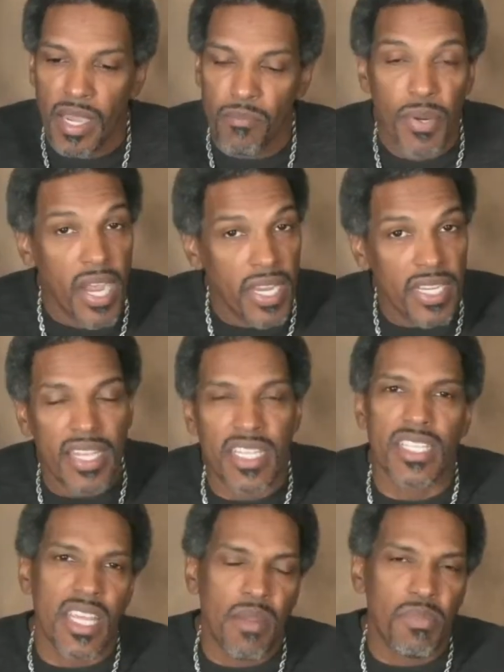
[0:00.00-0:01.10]
But at the
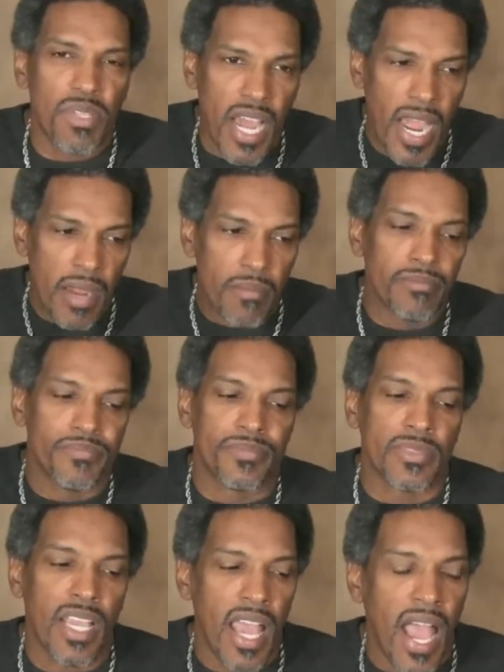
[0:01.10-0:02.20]
same time,
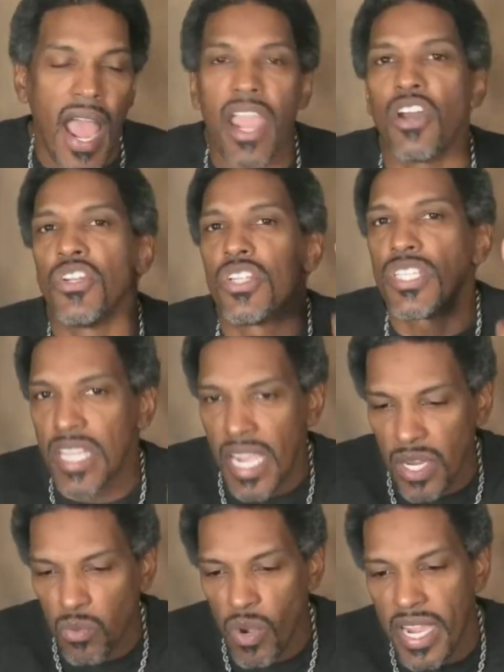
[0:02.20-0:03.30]
I
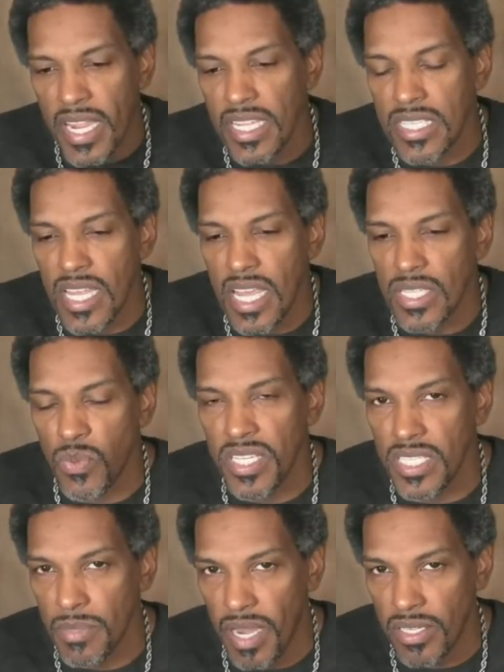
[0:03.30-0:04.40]
understand why he says what he's
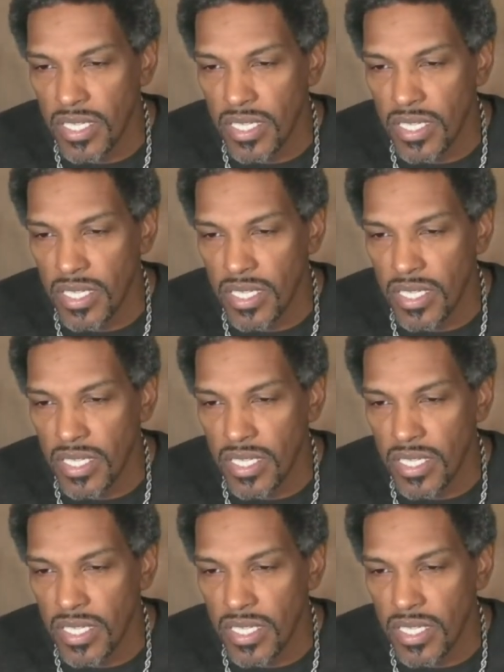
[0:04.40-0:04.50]
about to